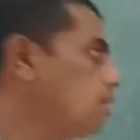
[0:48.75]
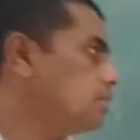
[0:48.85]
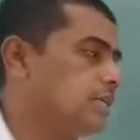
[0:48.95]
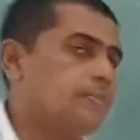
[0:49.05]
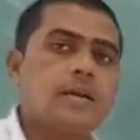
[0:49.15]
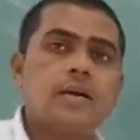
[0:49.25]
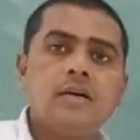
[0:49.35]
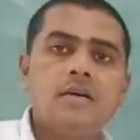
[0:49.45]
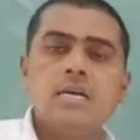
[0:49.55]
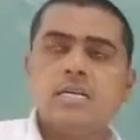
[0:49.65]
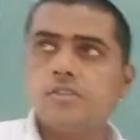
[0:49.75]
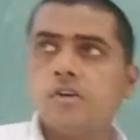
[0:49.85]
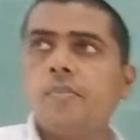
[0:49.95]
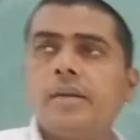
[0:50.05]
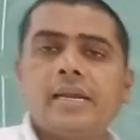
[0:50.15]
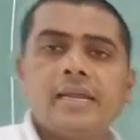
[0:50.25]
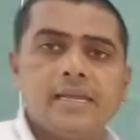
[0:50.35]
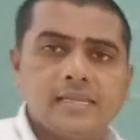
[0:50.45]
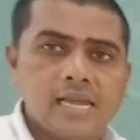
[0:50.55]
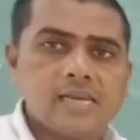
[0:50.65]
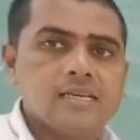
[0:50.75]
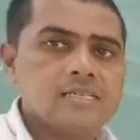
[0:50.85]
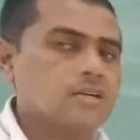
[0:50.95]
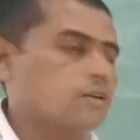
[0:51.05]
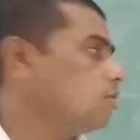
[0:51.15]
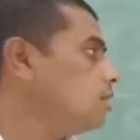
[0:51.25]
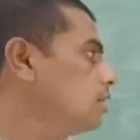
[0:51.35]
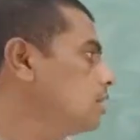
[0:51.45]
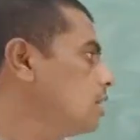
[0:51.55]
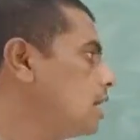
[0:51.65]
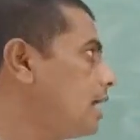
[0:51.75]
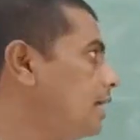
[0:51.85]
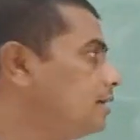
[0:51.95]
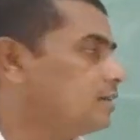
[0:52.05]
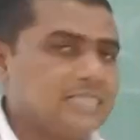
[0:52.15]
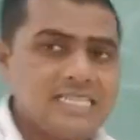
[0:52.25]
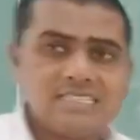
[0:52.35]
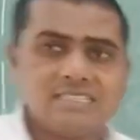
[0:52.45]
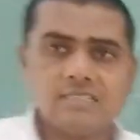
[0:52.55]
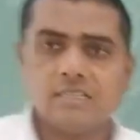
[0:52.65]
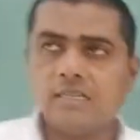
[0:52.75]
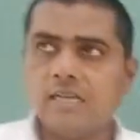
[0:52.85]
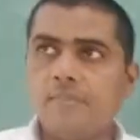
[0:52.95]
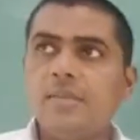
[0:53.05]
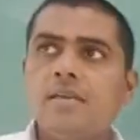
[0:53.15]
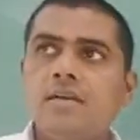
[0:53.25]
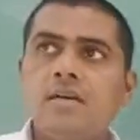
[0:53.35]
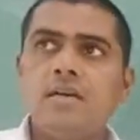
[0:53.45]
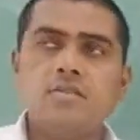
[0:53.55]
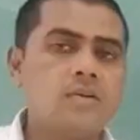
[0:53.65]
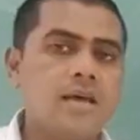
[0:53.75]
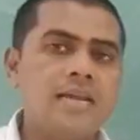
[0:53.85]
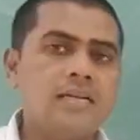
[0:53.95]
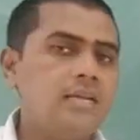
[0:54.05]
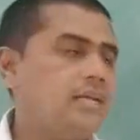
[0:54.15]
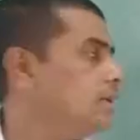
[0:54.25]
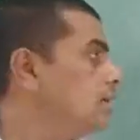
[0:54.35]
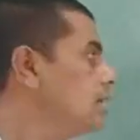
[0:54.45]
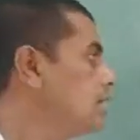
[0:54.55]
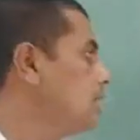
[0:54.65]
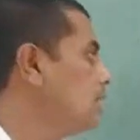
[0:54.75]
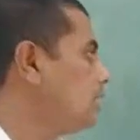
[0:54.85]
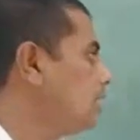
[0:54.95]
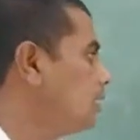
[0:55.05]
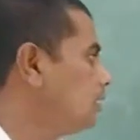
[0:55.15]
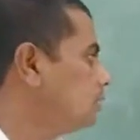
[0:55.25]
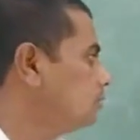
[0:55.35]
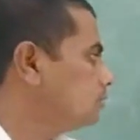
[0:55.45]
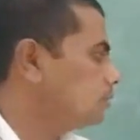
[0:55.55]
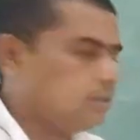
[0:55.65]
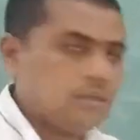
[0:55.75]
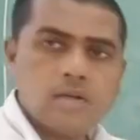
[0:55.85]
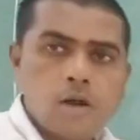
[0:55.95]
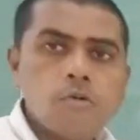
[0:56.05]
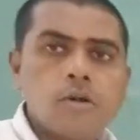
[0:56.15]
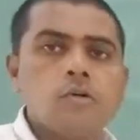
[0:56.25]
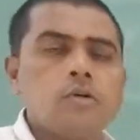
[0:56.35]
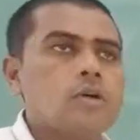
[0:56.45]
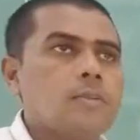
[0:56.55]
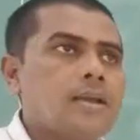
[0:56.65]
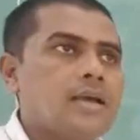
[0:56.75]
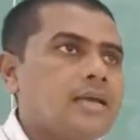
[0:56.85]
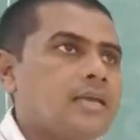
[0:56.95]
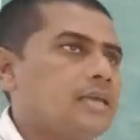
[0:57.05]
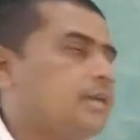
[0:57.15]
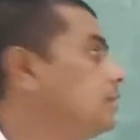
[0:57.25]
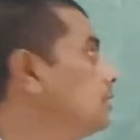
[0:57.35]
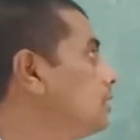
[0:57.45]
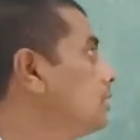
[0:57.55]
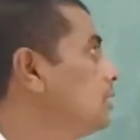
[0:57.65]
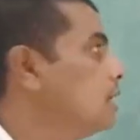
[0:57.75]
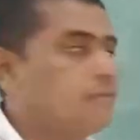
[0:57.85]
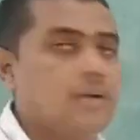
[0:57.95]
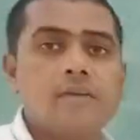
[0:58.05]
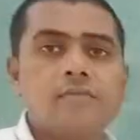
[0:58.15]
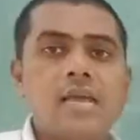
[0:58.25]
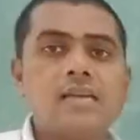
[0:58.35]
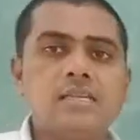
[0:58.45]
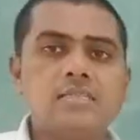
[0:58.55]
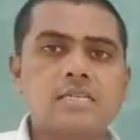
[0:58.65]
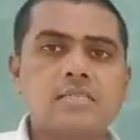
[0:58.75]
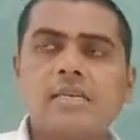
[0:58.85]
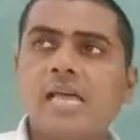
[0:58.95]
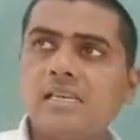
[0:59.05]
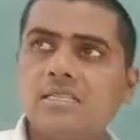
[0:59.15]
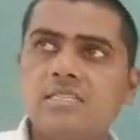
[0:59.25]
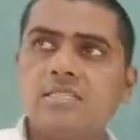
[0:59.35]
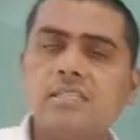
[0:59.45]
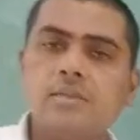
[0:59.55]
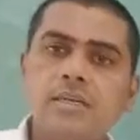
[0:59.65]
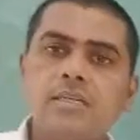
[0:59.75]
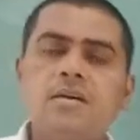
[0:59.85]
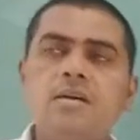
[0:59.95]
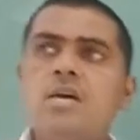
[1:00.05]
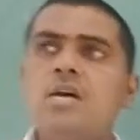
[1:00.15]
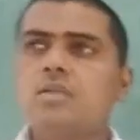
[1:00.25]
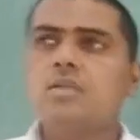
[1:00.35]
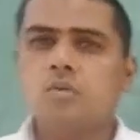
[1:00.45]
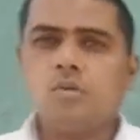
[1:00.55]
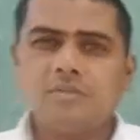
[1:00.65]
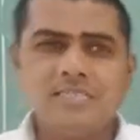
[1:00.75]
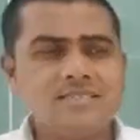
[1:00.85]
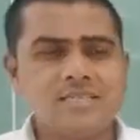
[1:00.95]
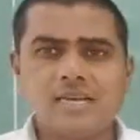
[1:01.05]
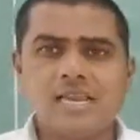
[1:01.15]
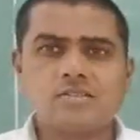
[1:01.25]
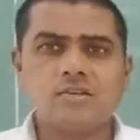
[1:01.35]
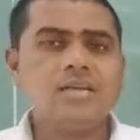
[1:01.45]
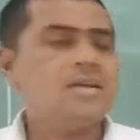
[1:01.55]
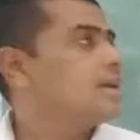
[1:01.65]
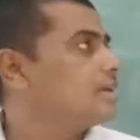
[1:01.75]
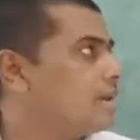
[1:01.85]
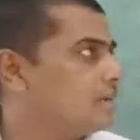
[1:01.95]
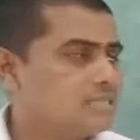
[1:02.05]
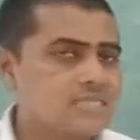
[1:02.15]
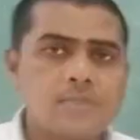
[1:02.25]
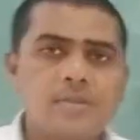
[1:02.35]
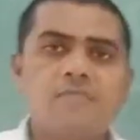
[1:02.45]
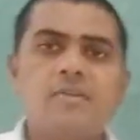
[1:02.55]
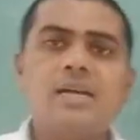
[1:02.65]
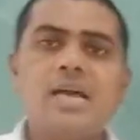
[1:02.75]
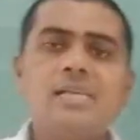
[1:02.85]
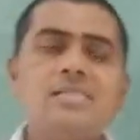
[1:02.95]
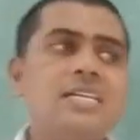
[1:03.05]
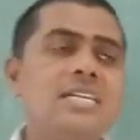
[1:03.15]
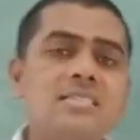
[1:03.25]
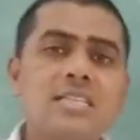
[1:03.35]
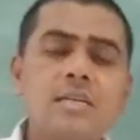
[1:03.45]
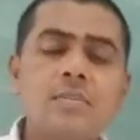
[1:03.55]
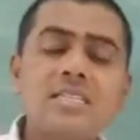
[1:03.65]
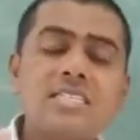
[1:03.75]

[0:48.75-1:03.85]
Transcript: algebra, geometry, calculus, and all. And in general, I mean, so directly how we are going to apply in the field of calculus. Actually, calculus is nothing but so in general, actually, calculus can be defined as it is nothing but a